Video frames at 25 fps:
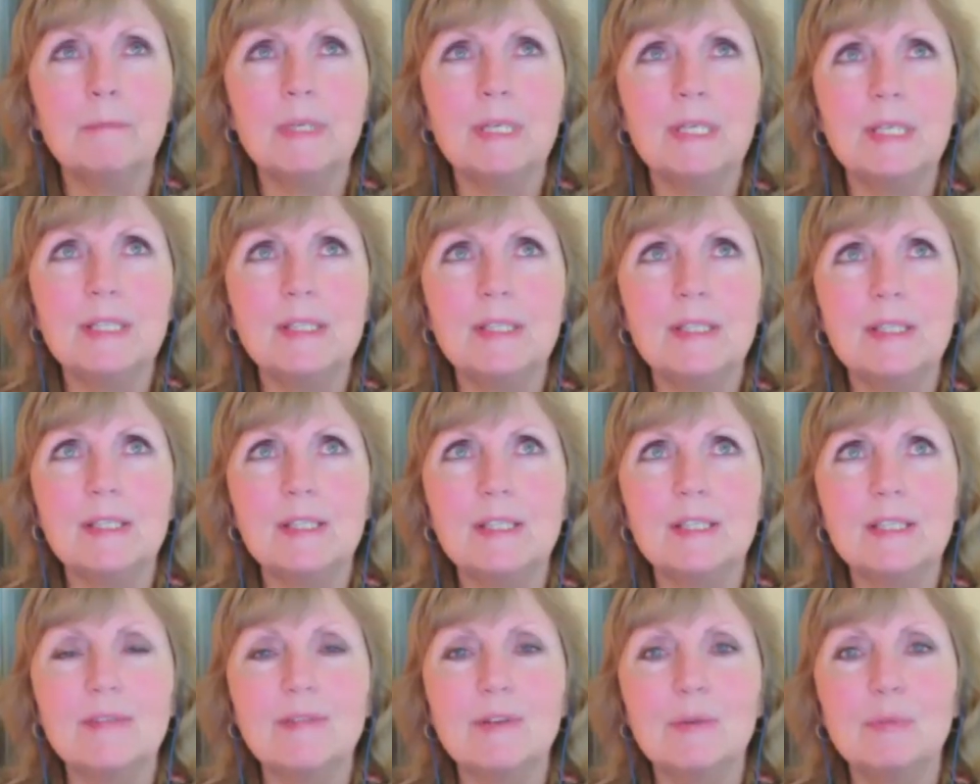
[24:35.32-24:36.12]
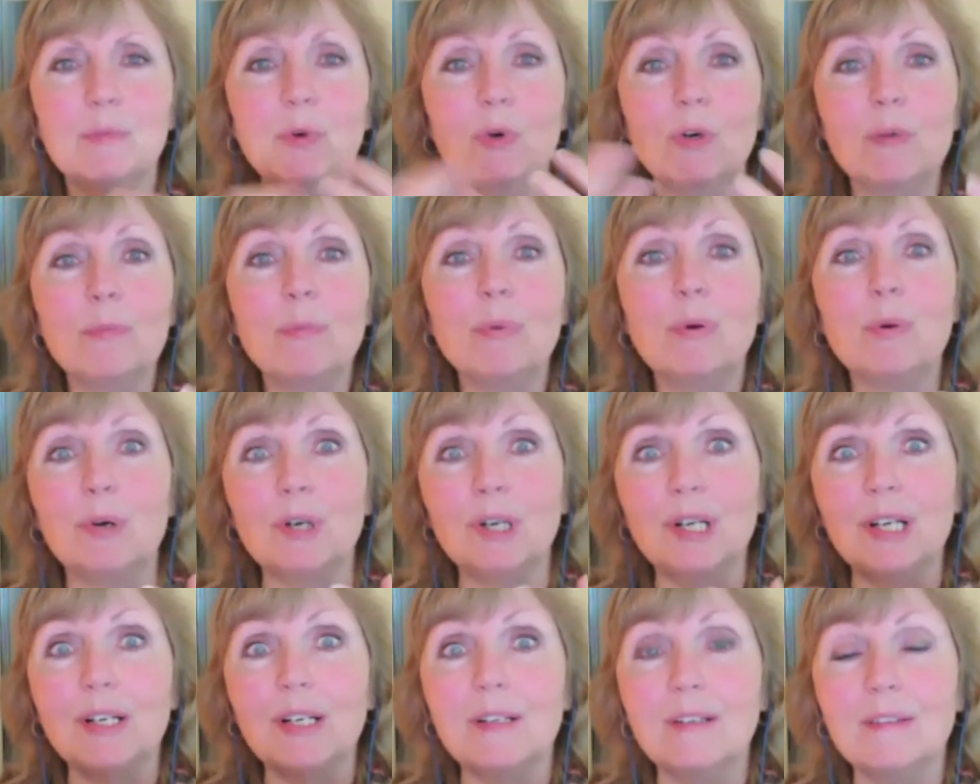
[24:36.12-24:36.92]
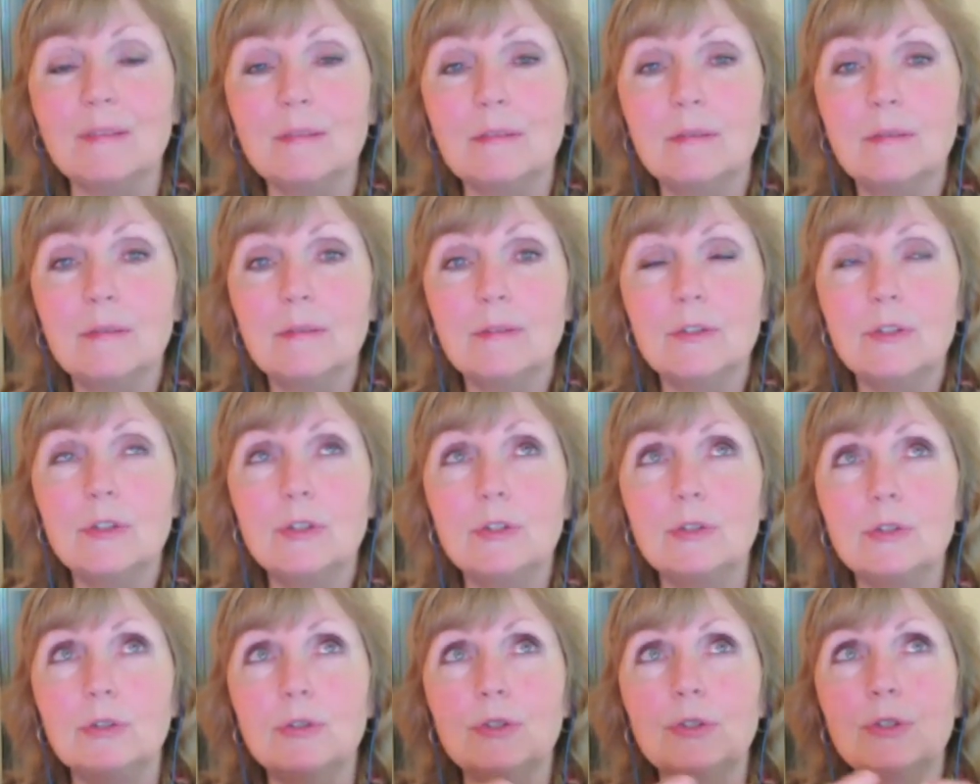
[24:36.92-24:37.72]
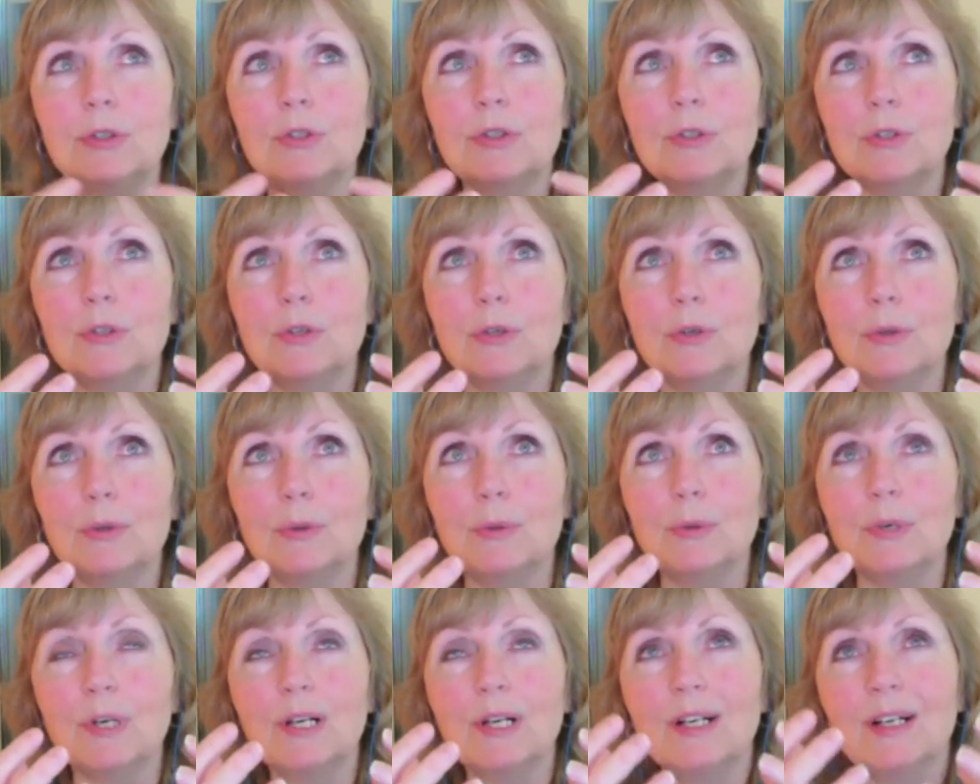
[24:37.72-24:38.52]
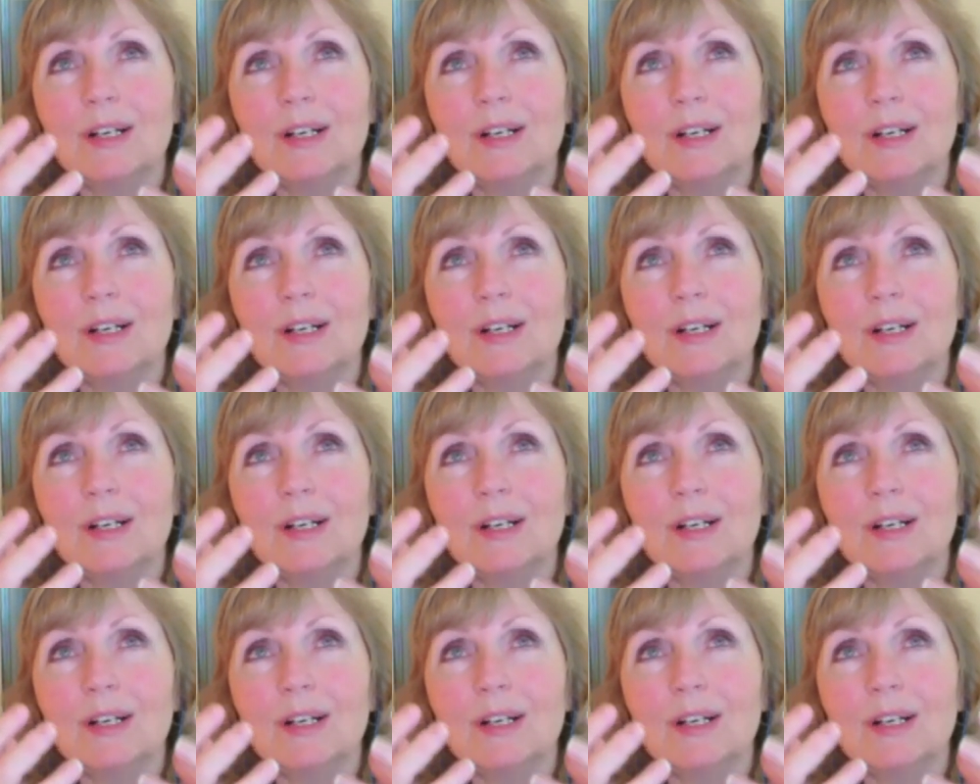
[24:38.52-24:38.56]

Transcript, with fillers: it's it's even more important to to